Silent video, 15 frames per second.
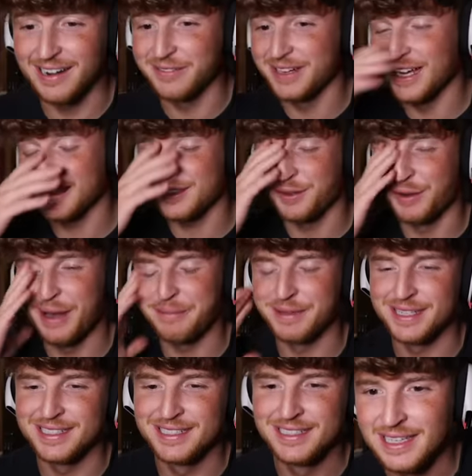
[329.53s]
all right, we got the
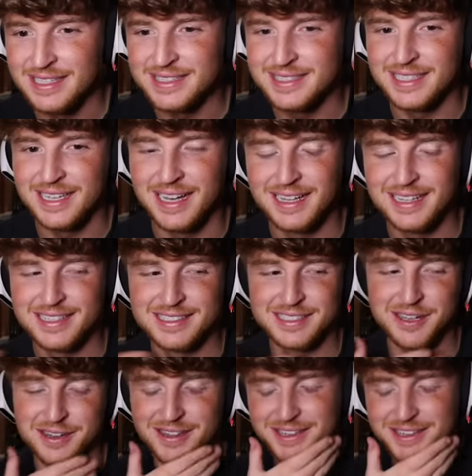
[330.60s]
weapon. Let's, uh, let's go